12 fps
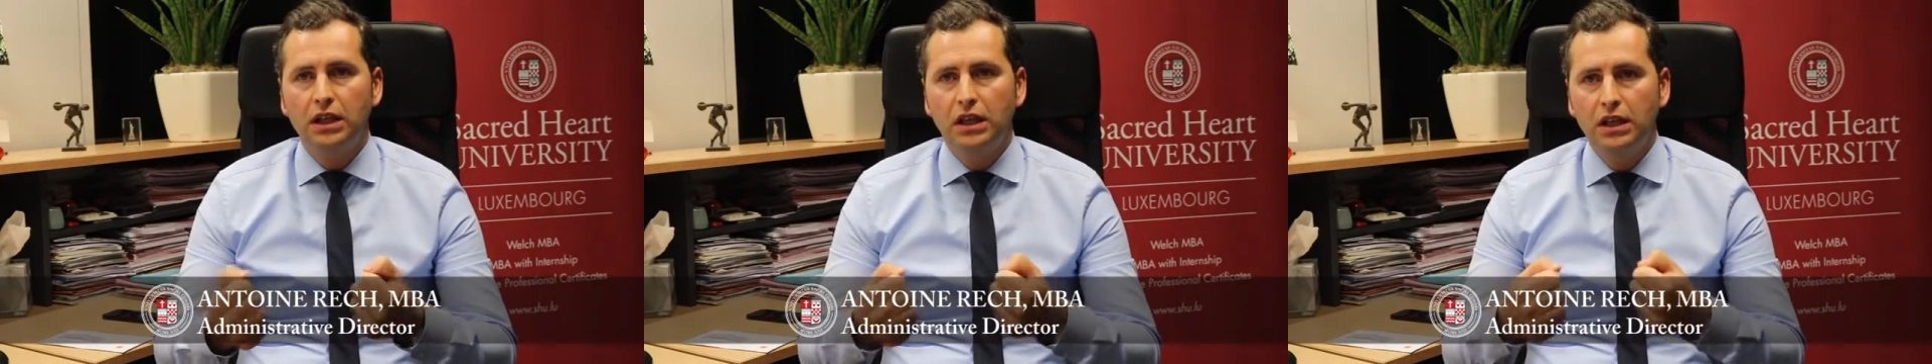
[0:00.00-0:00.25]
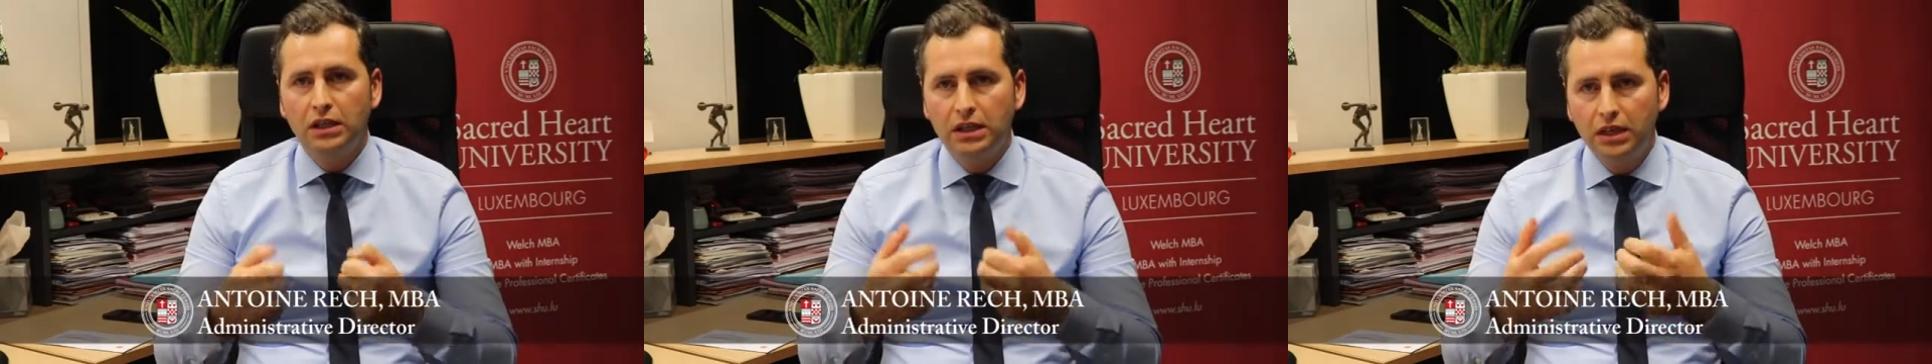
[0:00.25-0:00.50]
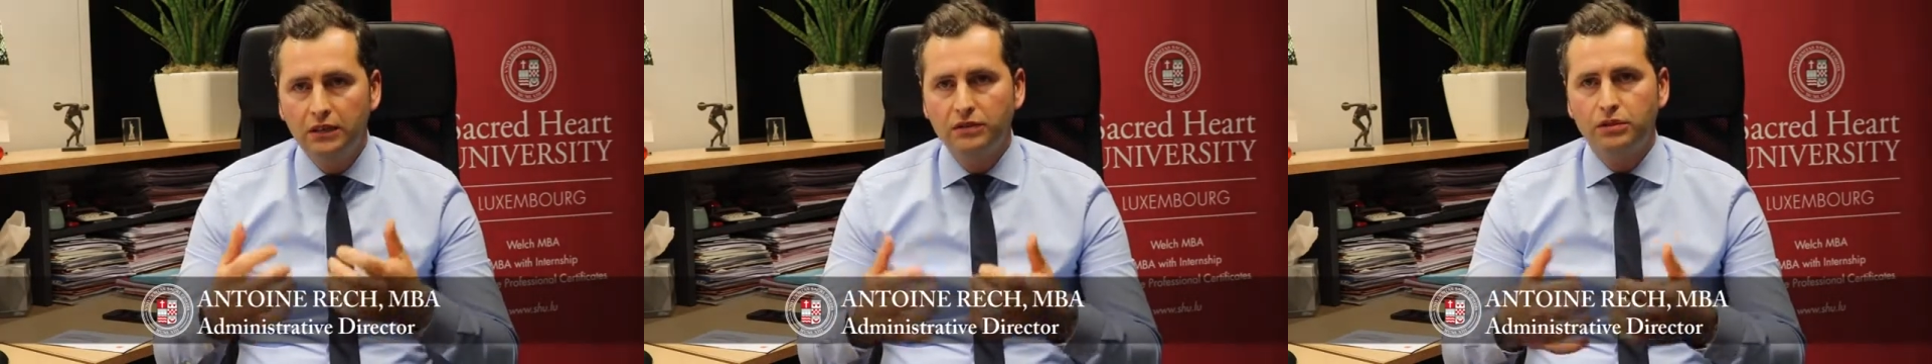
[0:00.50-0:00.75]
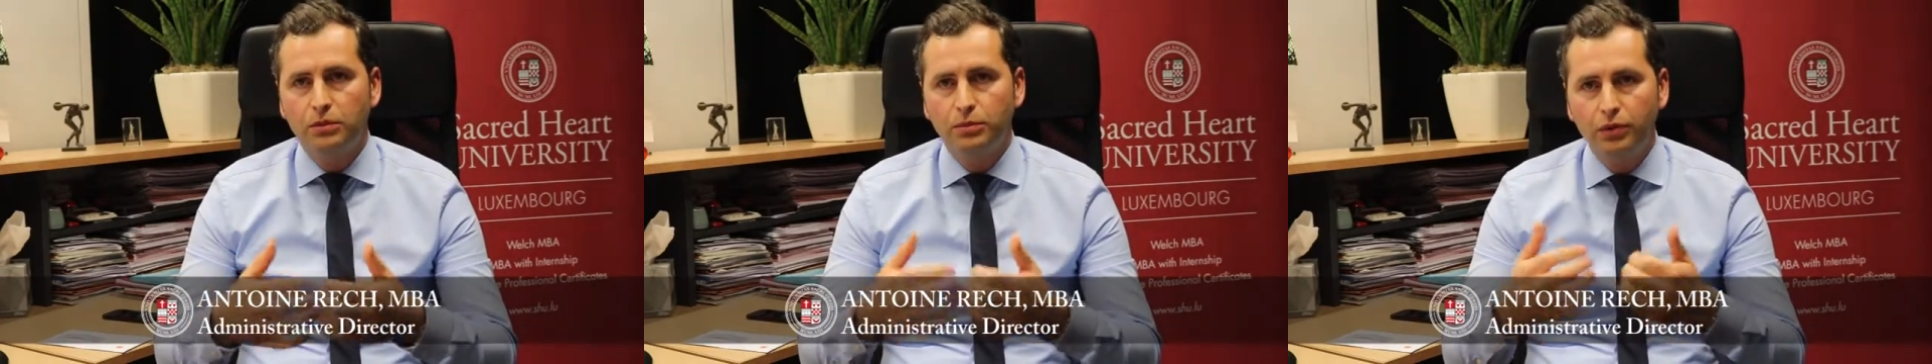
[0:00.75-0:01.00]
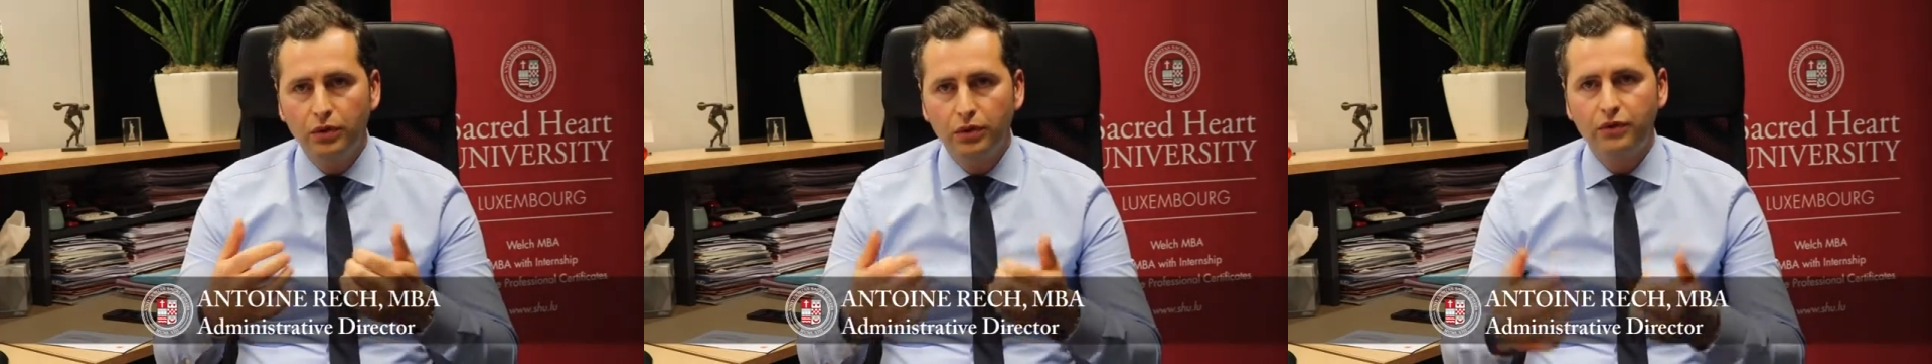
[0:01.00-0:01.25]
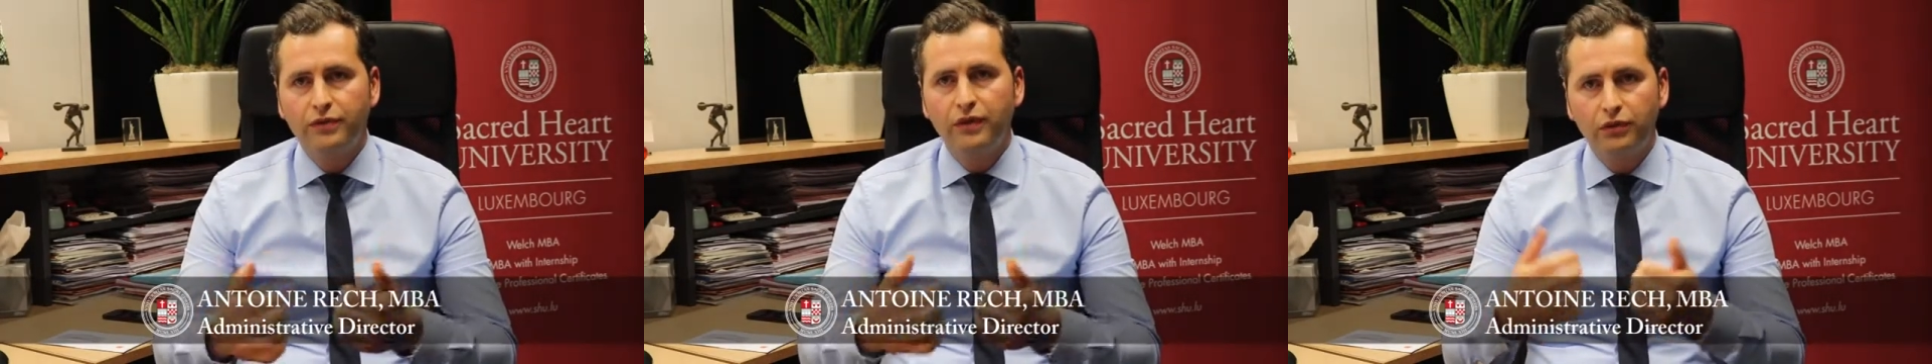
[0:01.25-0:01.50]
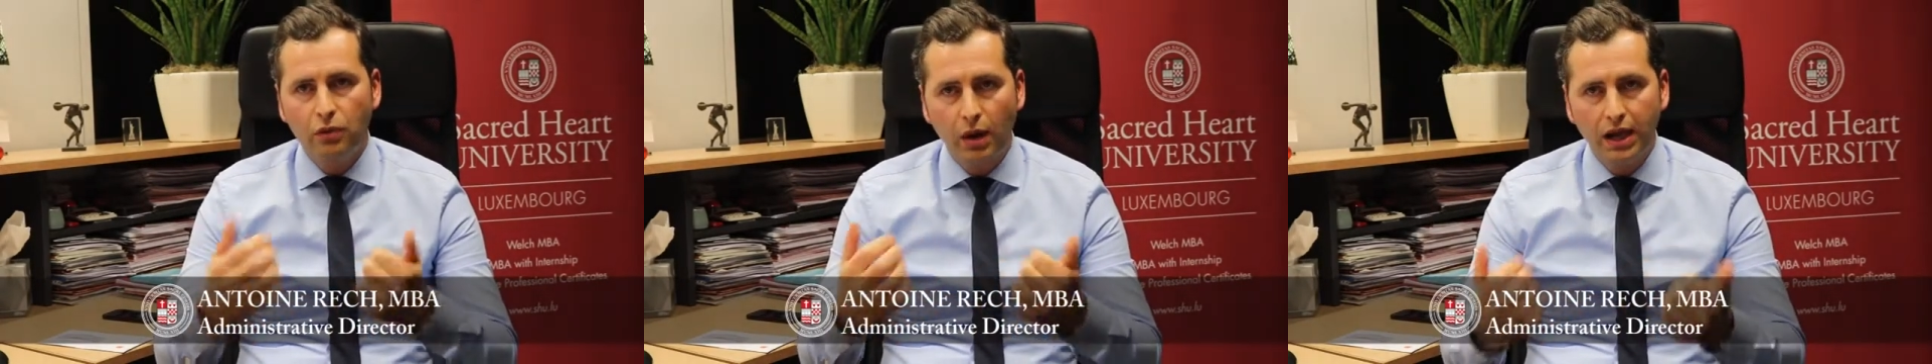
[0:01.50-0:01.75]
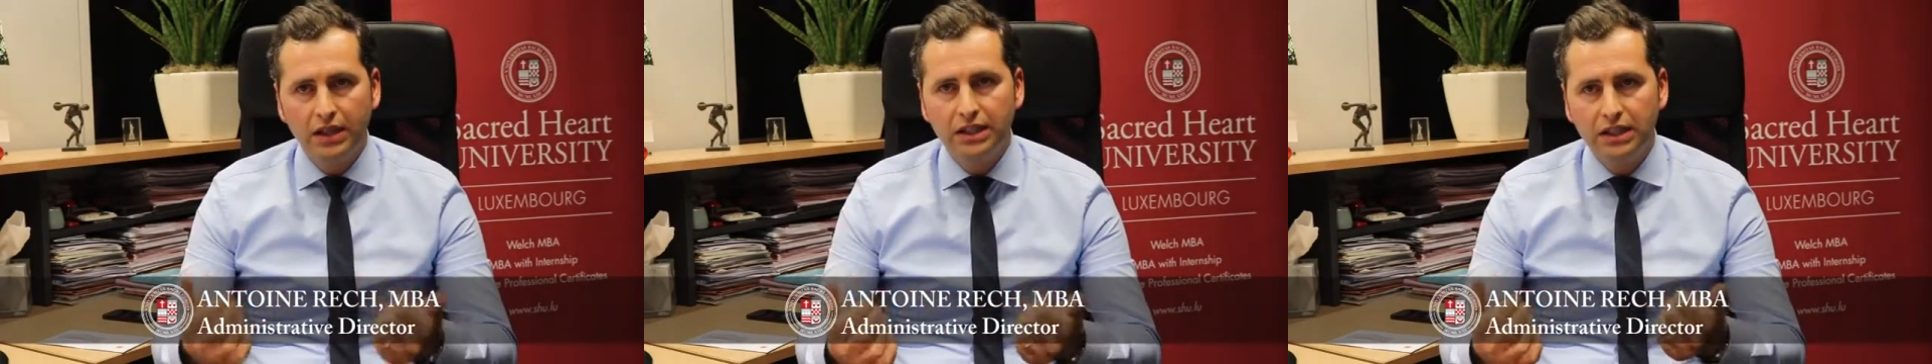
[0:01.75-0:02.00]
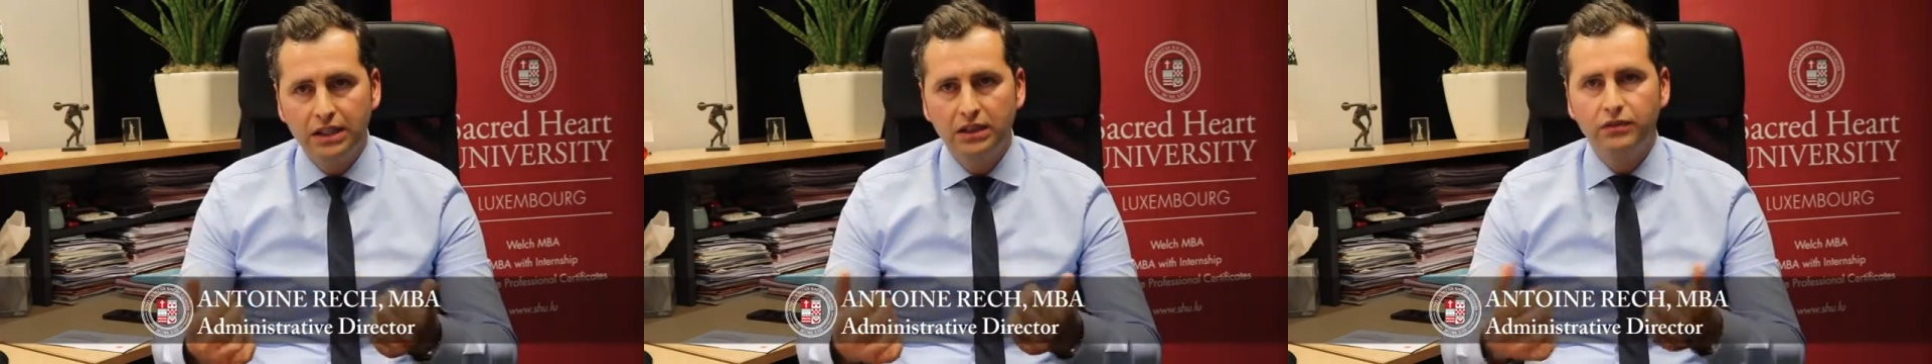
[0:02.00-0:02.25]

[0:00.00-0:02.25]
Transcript: It gives a proof of quality